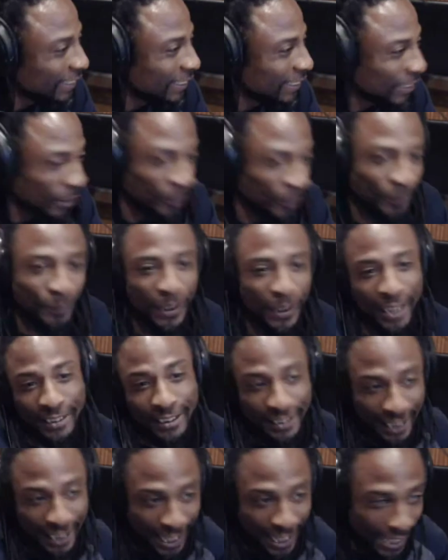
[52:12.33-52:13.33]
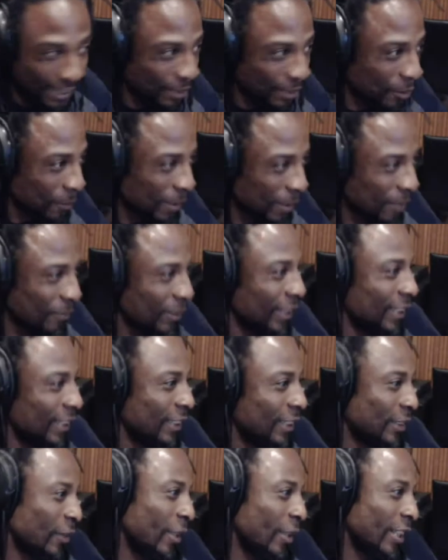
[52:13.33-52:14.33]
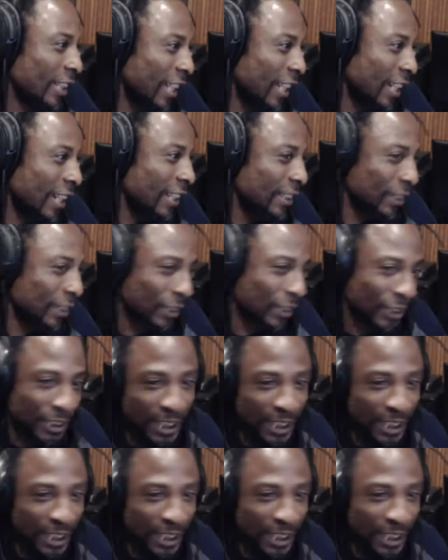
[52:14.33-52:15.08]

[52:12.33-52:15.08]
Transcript: So I just had it on my feed, so I thought I'd shout